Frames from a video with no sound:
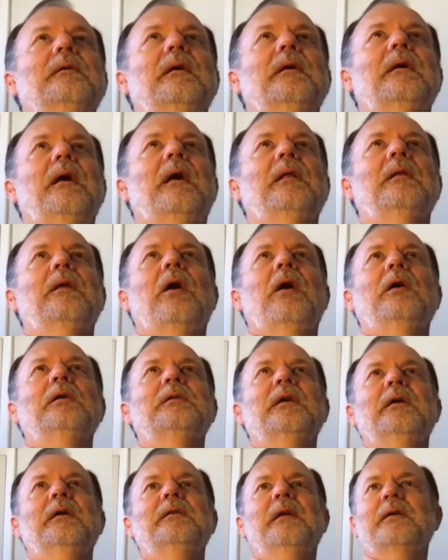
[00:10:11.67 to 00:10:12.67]
El
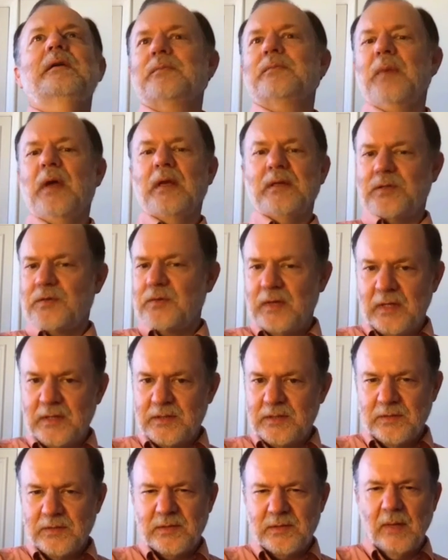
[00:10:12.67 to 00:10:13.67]
Arte des
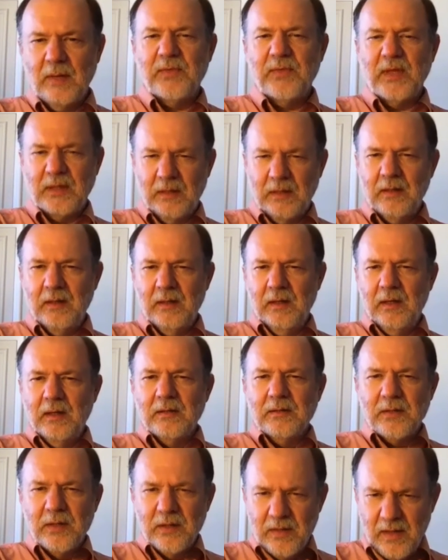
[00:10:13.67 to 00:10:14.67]
Mestres or something
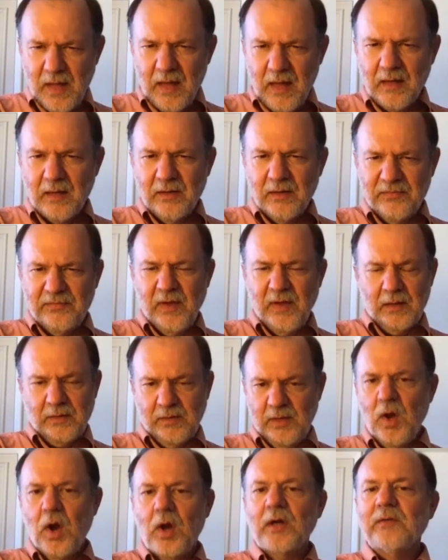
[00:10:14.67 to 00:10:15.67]
to that effect.
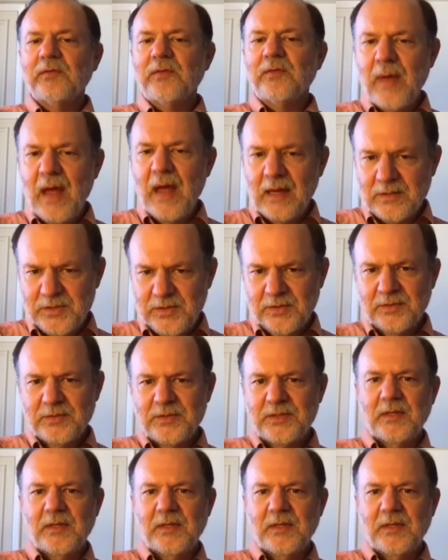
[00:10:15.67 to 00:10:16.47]
The Art of the Masters.